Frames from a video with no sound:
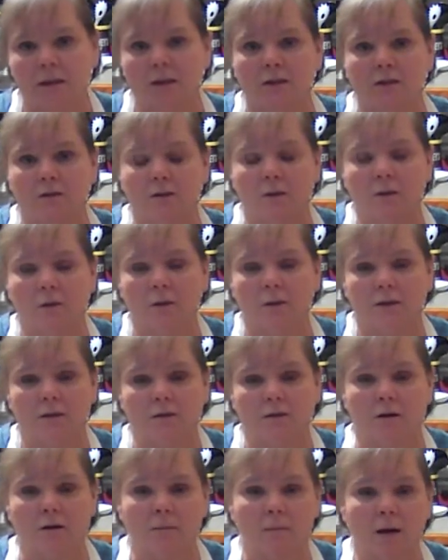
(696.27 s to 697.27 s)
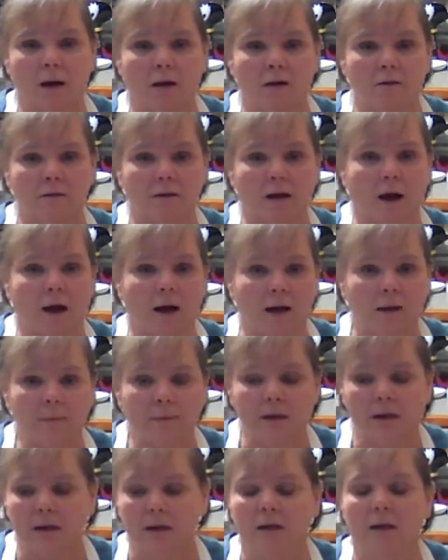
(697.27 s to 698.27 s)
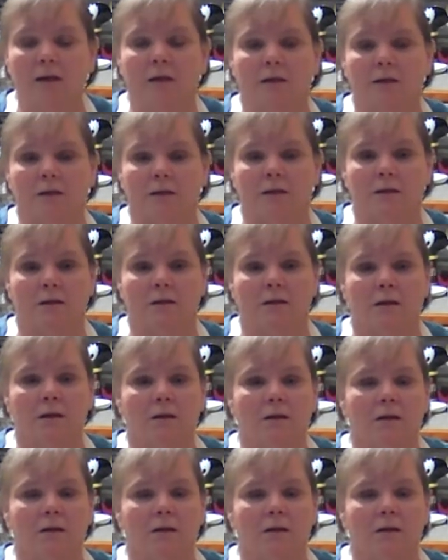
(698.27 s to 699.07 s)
So it's all about timing and